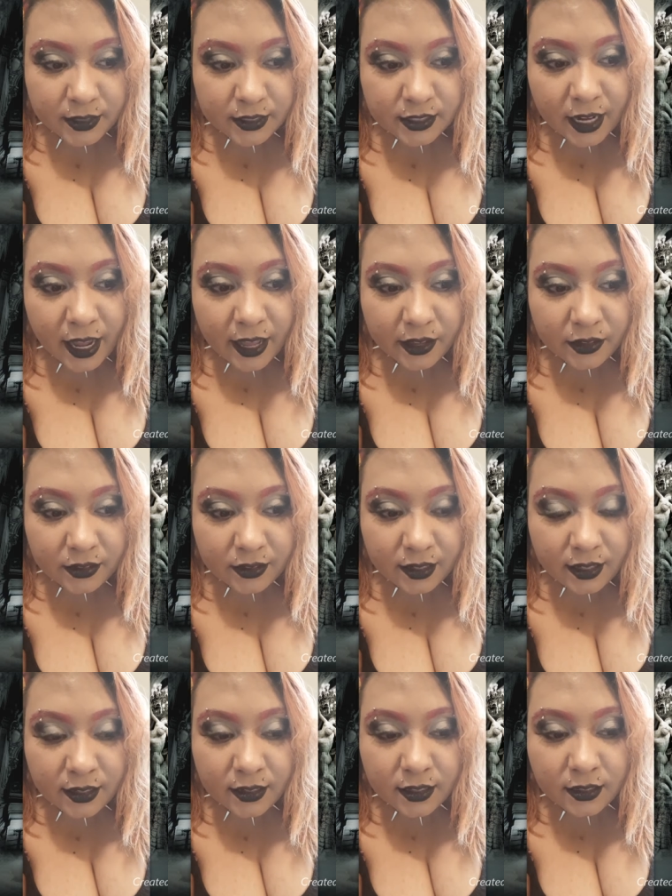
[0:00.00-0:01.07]
a child
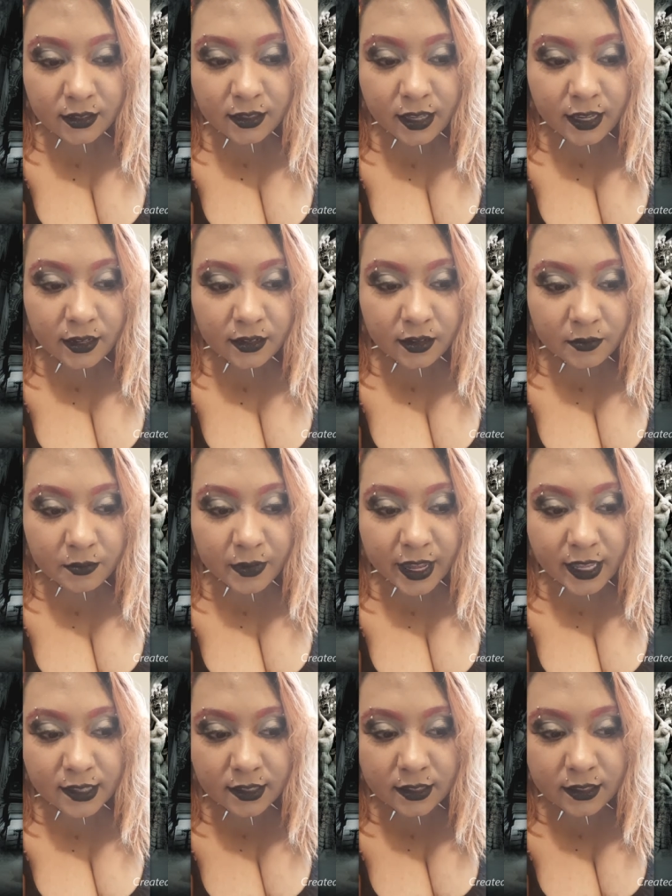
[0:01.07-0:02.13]
in this kingdom
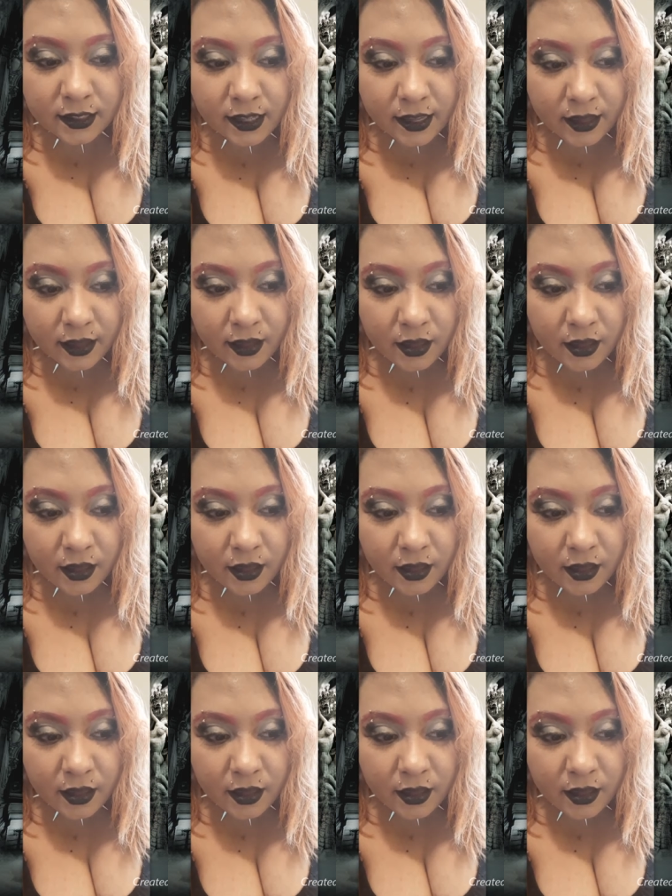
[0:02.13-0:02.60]
by the sea,